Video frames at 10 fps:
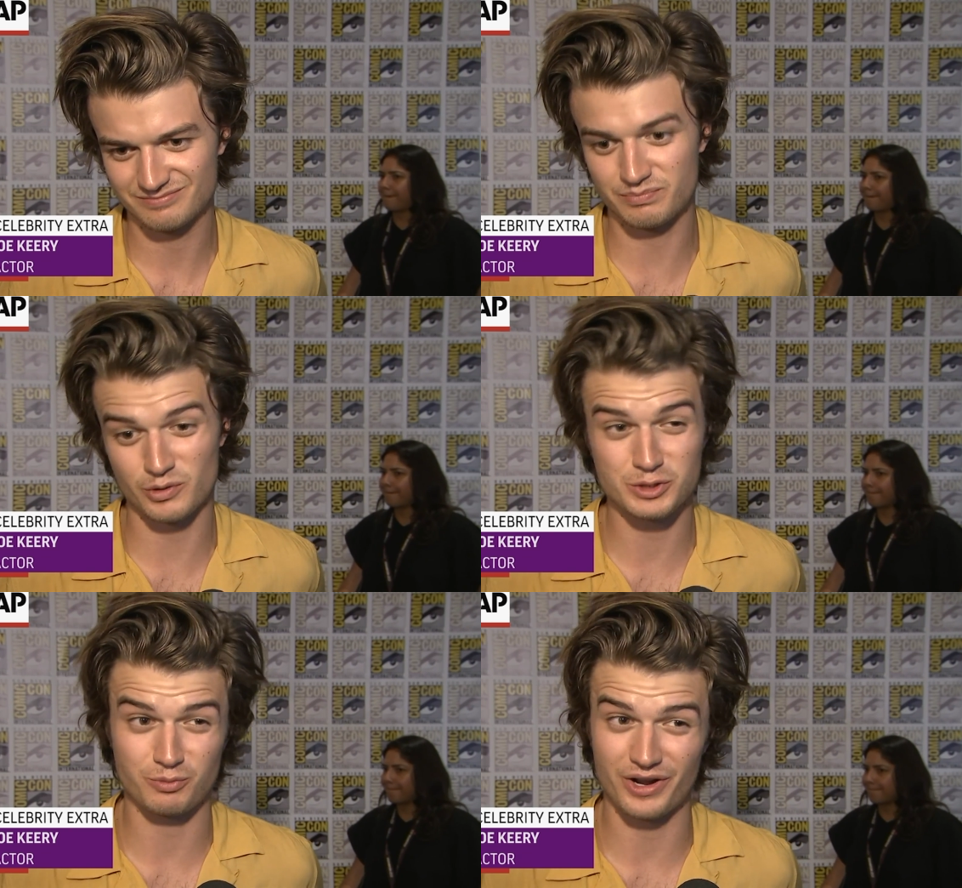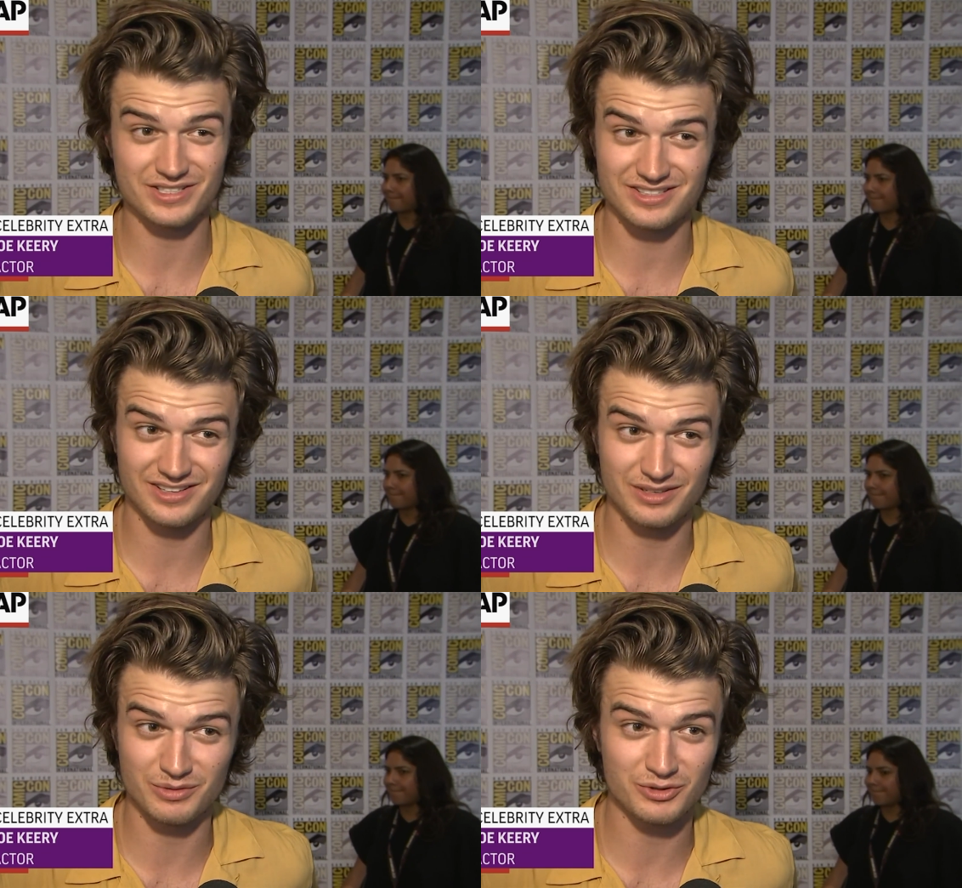Speaker 1: Bruce
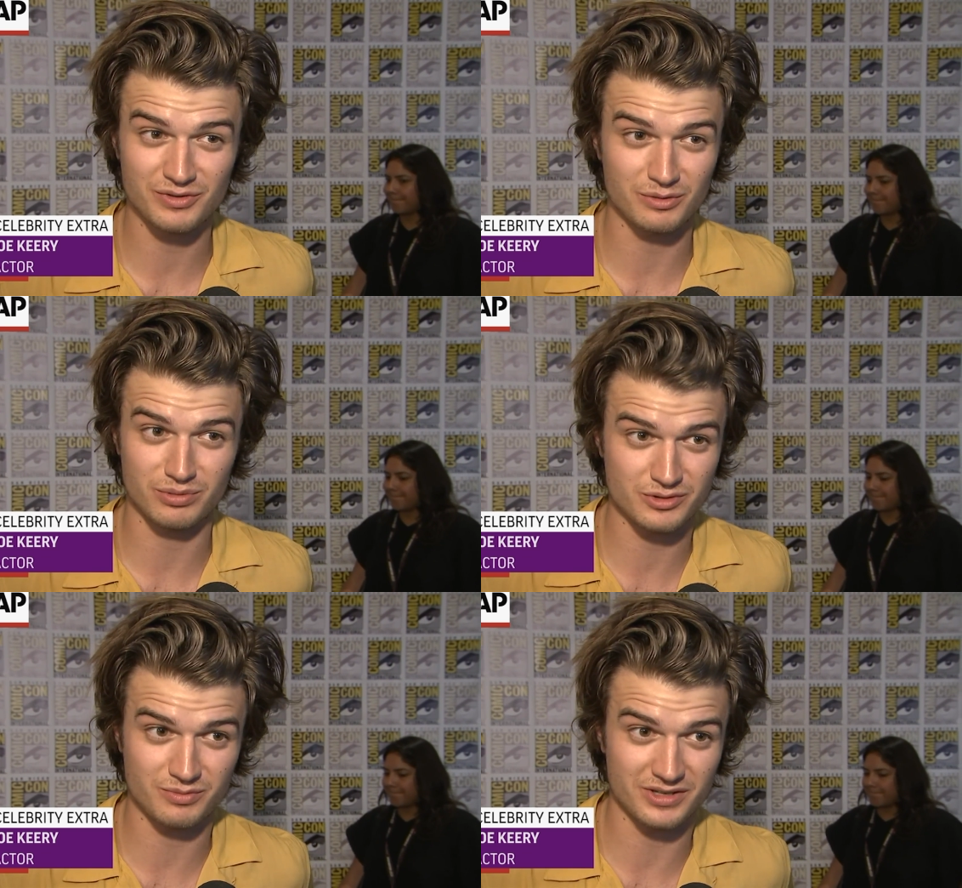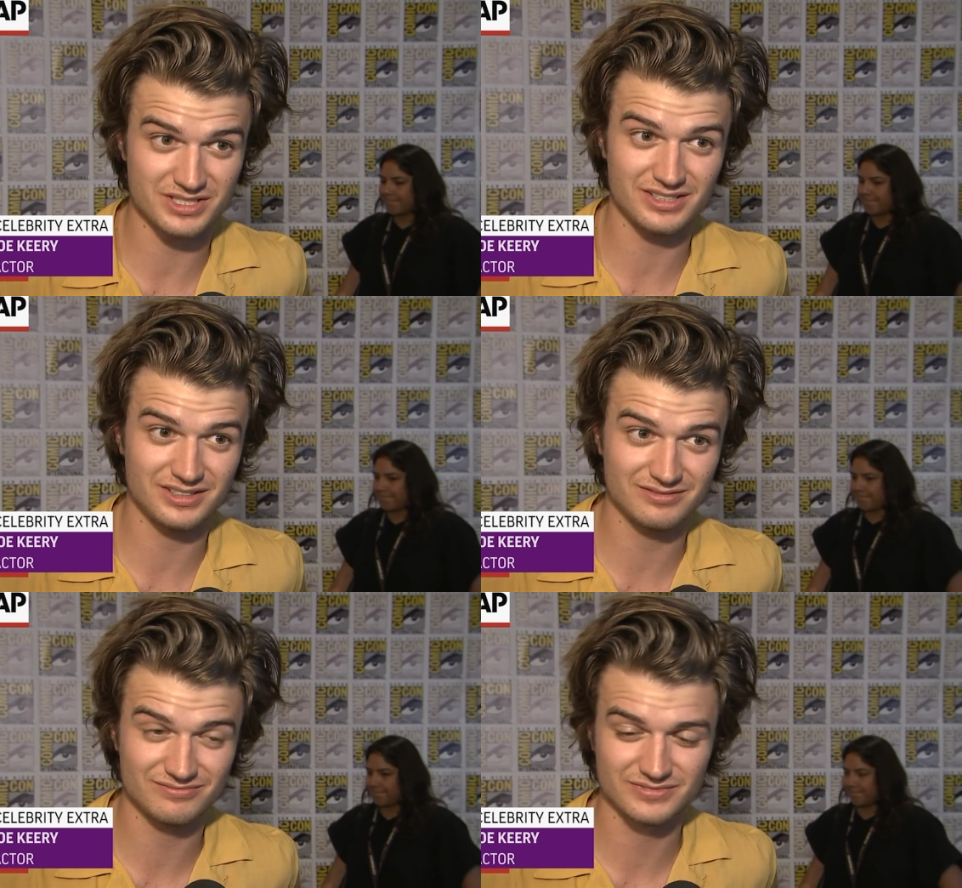Springsteen, I'm a huge fan of Bruce
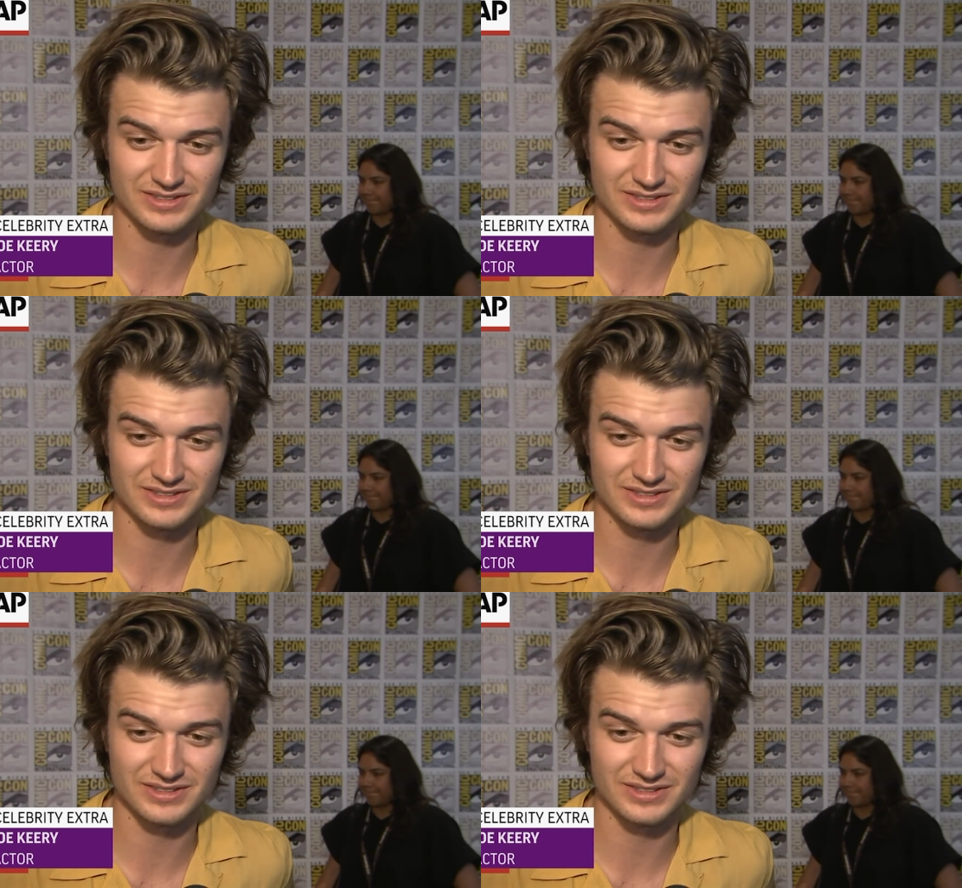Springsteen.